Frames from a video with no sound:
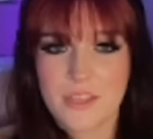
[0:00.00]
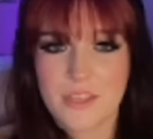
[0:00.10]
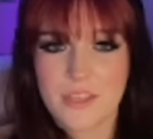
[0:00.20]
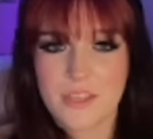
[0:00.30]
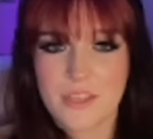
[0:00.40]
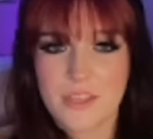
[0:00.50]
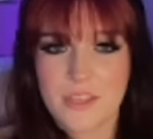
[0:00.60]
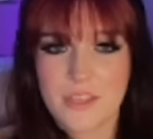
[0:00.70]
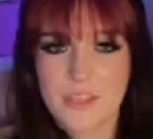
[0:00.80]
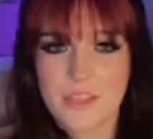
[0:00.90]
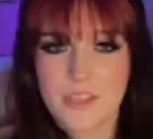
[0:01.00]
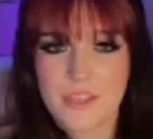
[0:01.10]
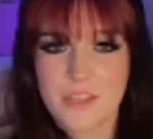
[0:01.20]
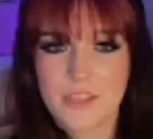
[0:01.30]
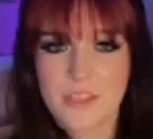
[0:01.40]

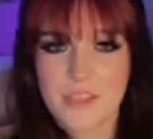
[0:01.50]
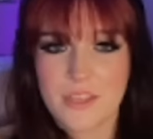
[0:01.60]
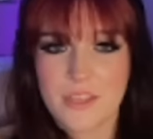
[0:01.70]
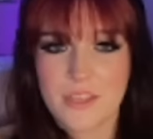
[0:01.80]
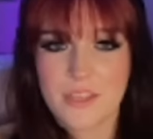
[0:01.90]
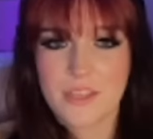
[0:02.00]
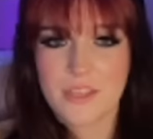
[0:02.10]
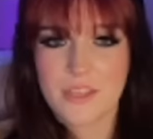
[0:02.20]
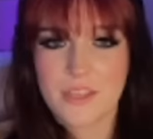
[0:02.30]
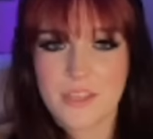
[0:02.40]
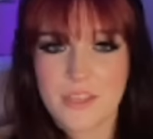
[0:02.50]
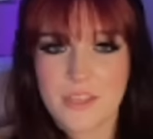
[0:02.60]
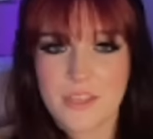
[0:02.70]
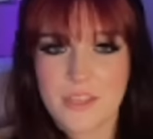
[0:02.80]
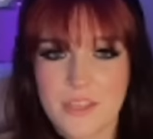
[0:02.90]

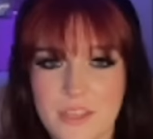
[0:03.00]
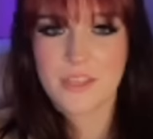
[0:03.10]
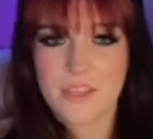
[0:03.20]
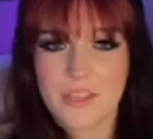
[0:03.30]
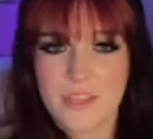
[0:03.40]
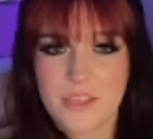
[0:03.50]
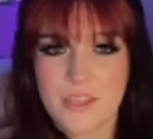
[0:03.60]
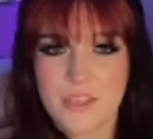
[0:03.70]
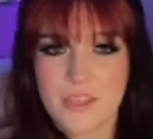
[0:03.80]
[no speech]